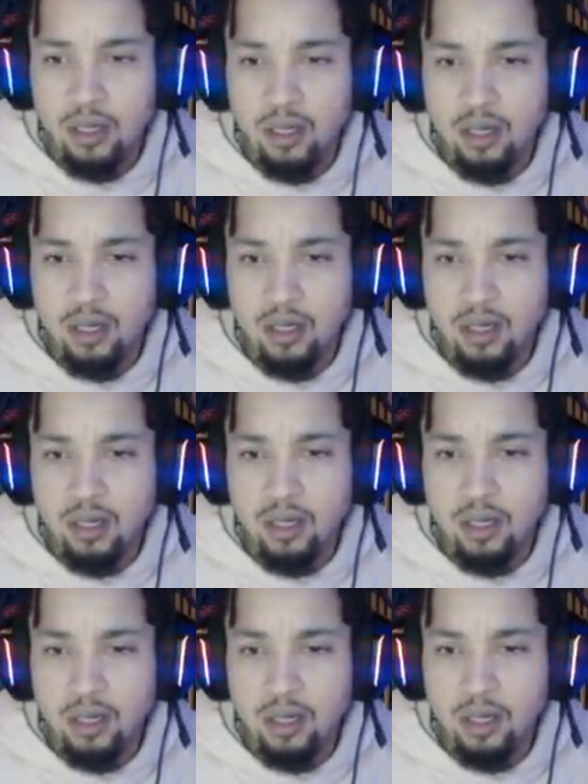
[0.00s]

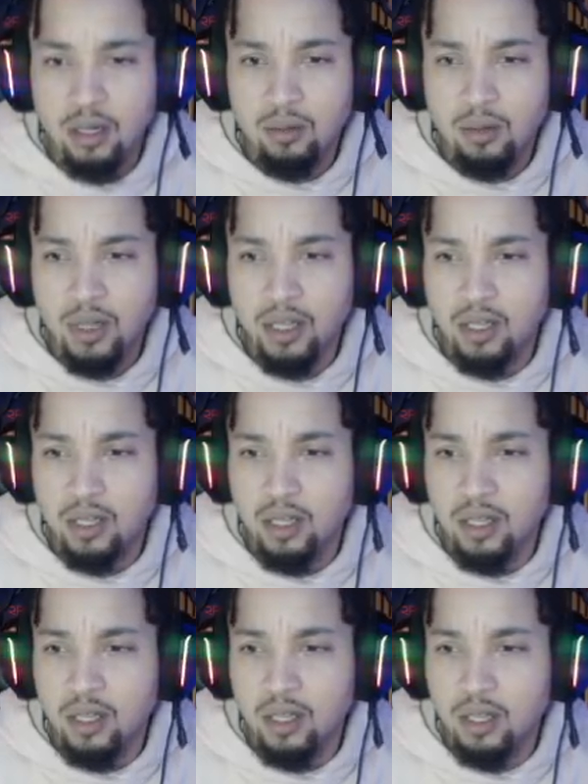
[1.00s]
Uh, wait,
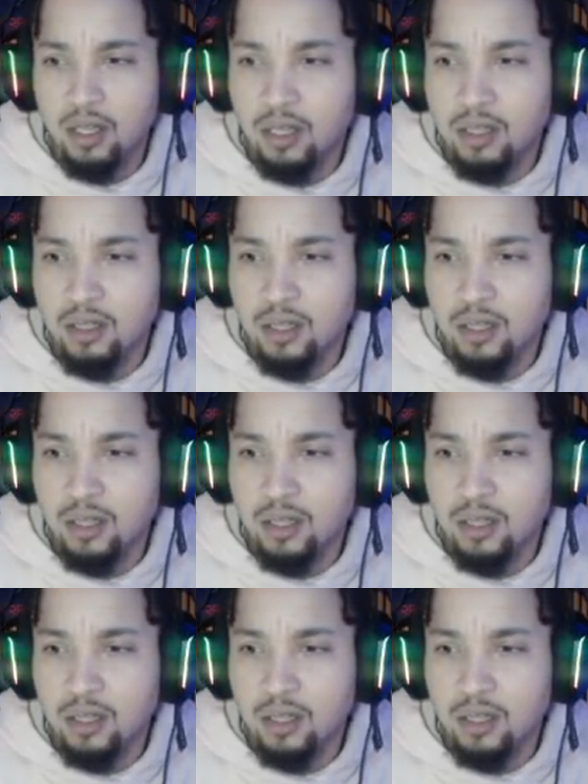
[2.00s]
it uh, is.